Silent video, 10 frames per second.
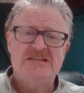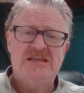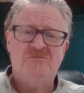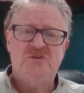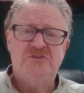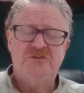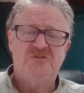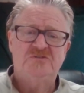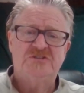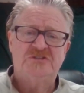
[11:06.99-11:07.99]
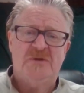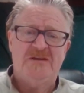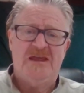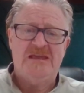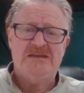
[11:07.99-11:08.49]
they will do just
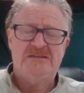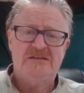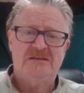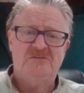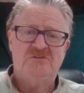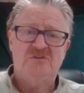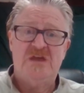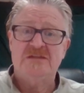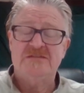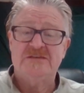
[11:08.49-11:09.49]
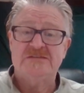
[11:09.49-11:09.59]
about anything to get